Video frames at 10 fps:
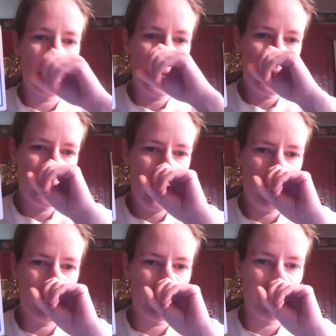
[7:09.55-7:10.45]
that had
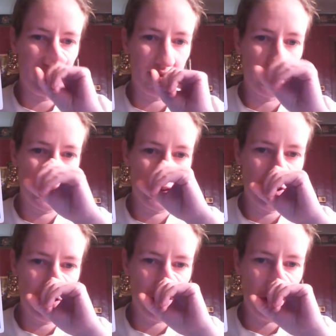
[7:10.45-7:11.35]
happened recently or
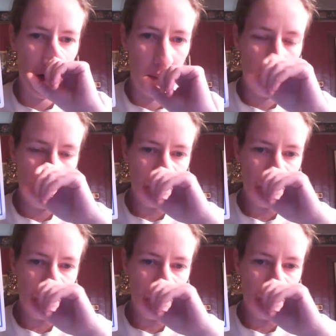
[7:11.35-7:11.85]
years ago,